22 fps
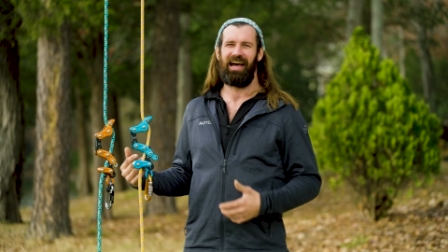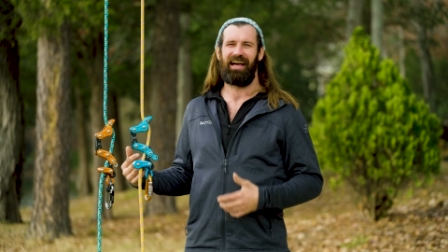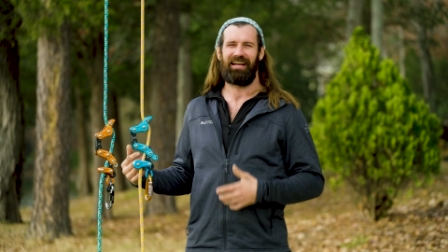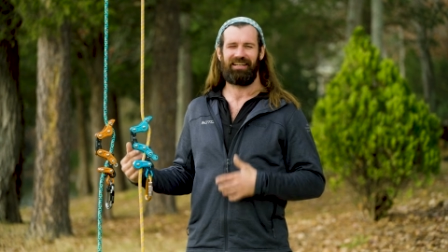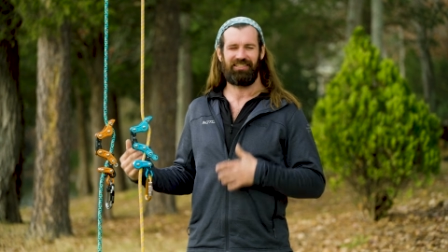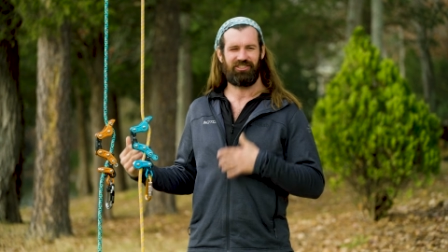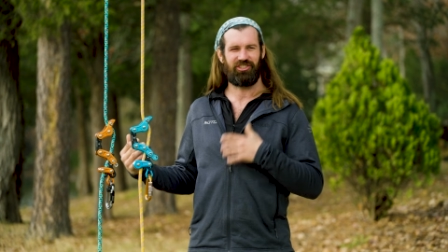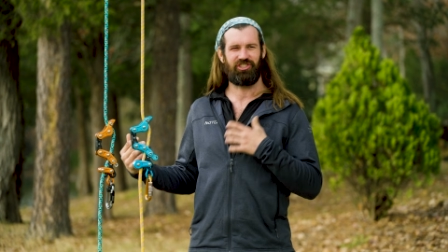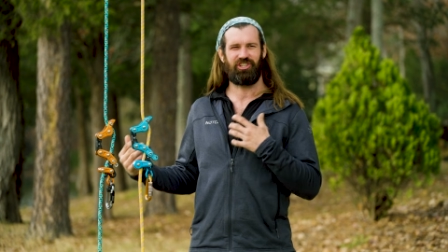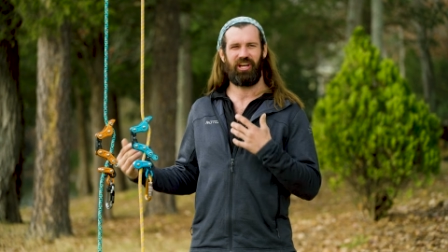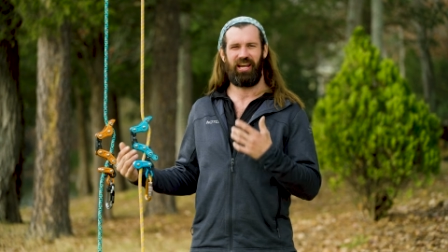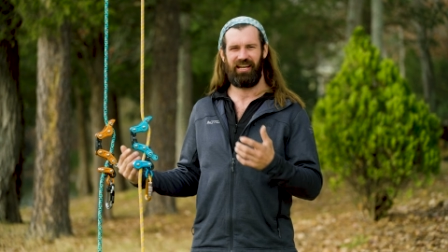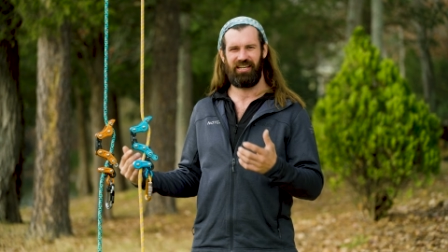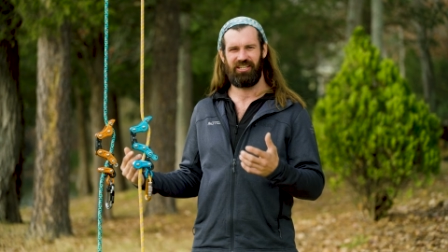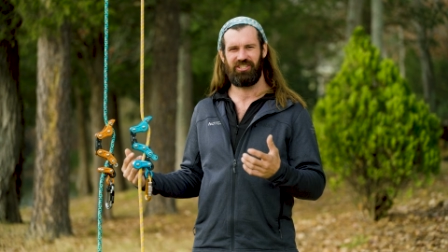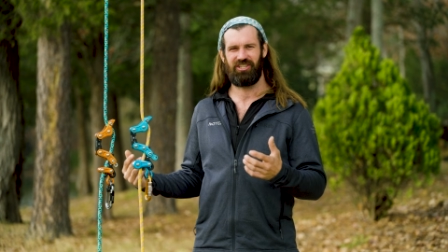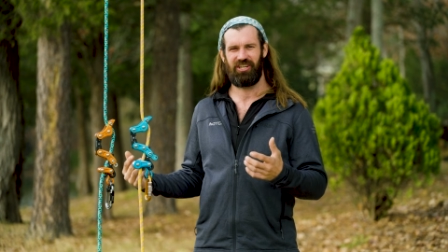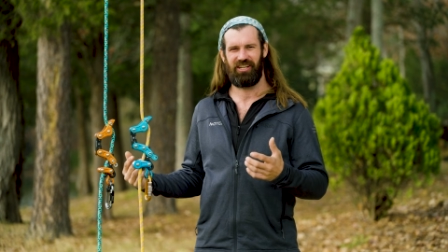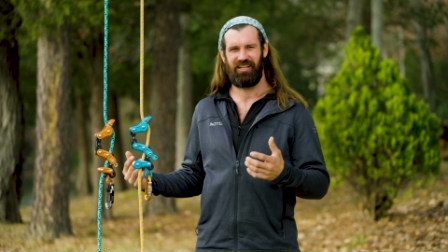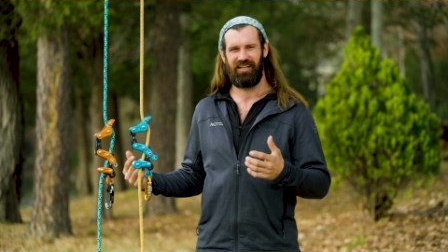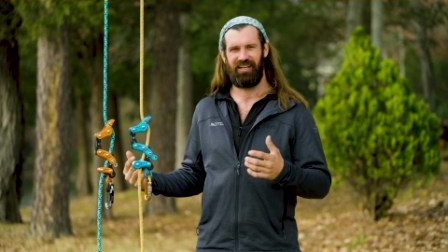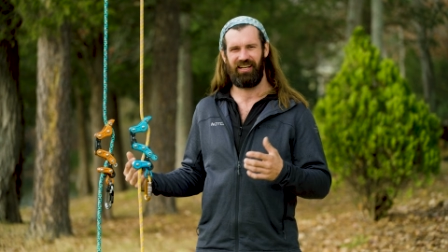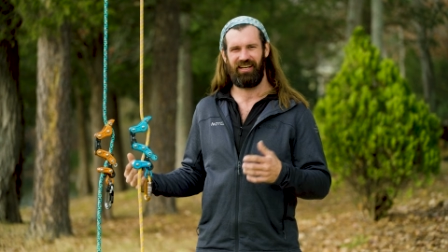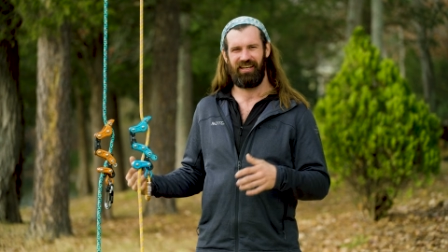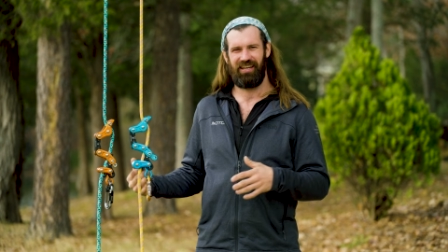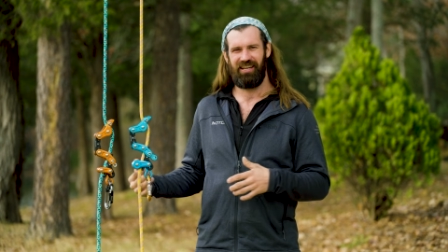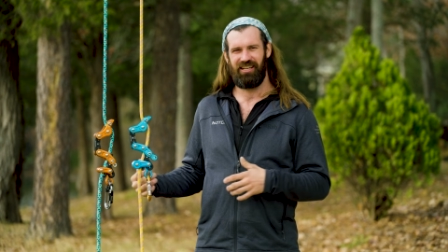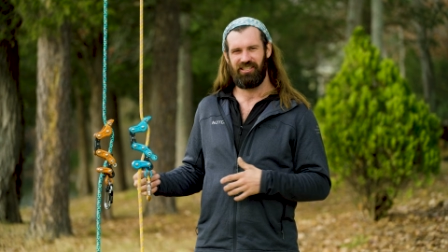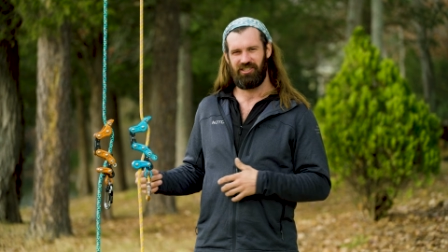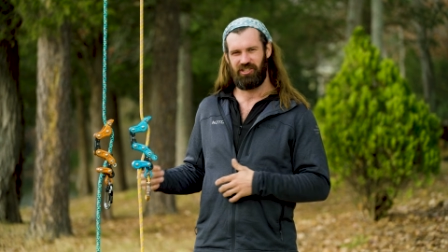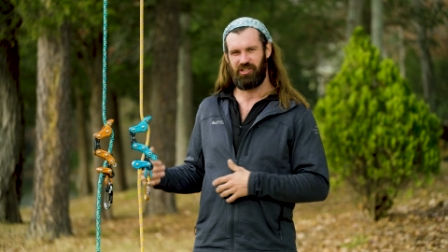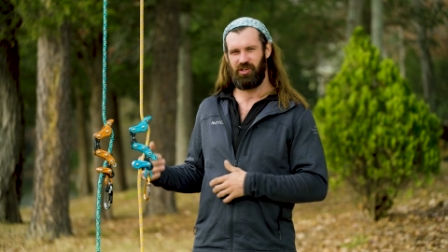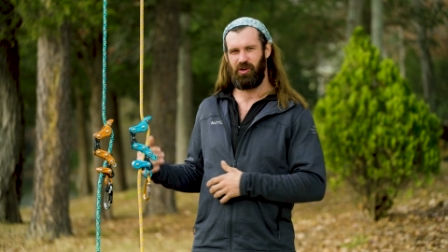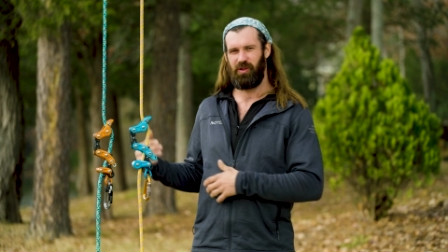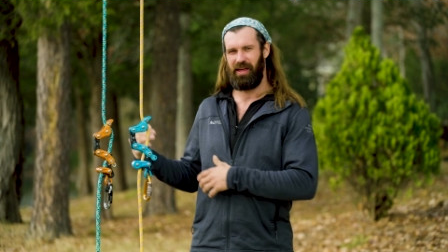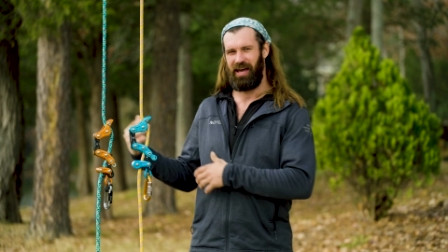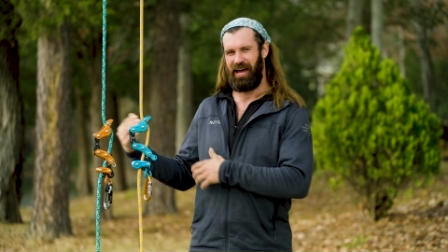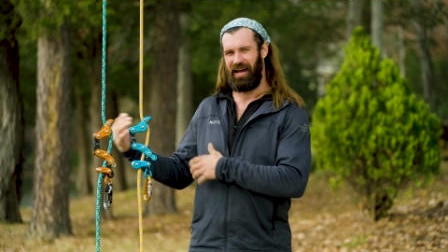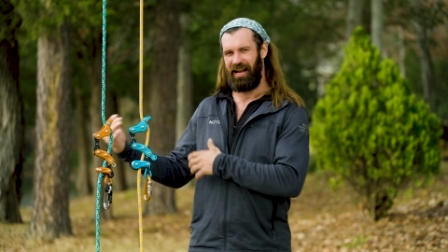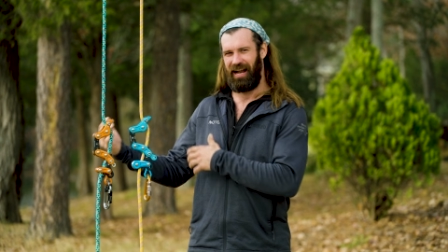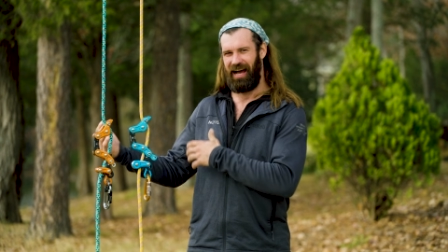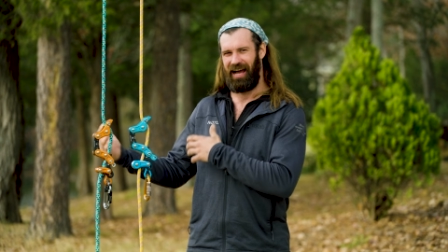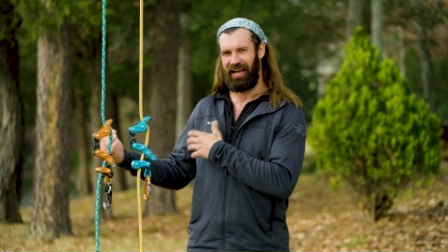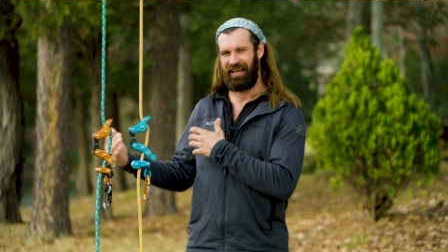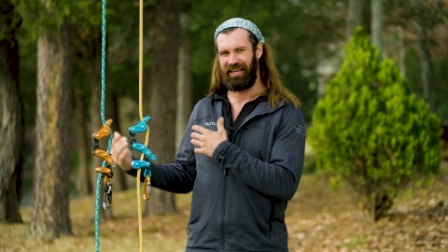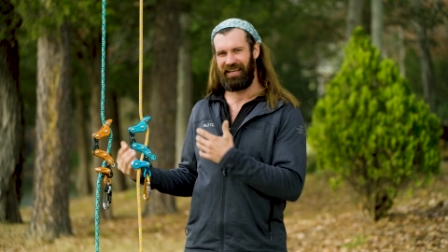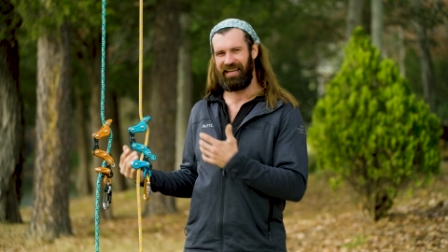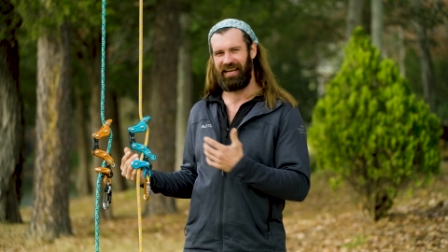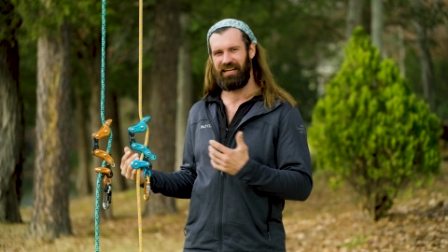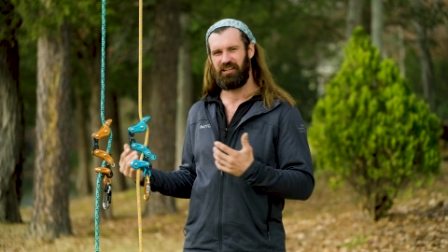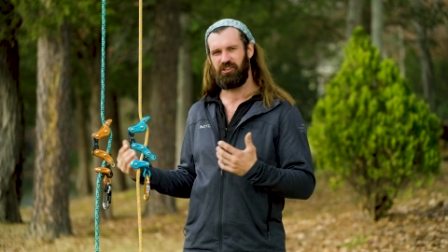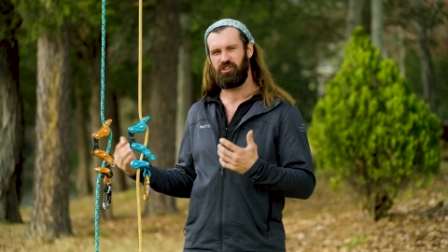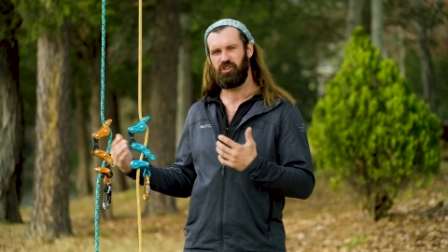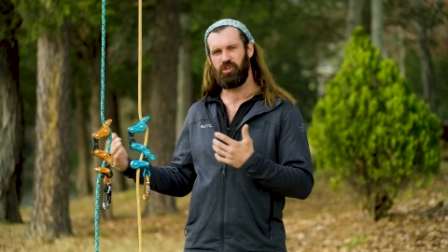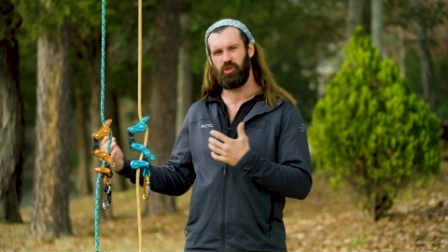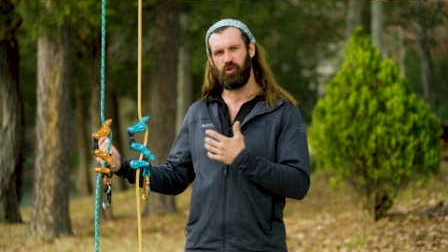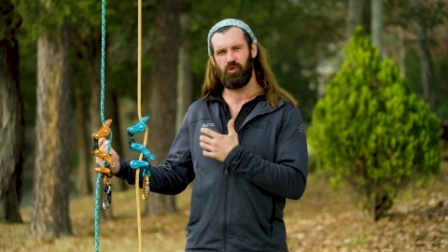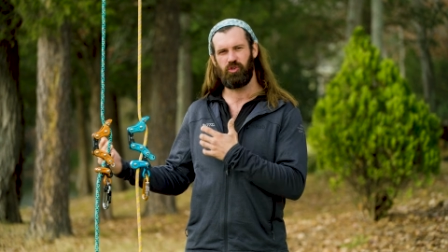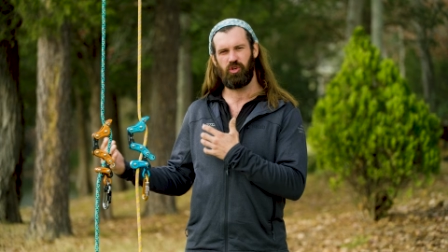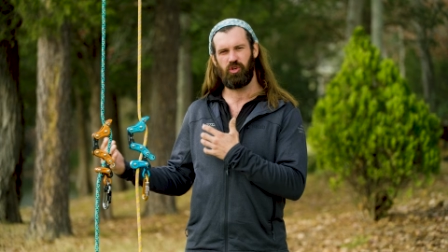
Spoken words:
and then change it so that I could get two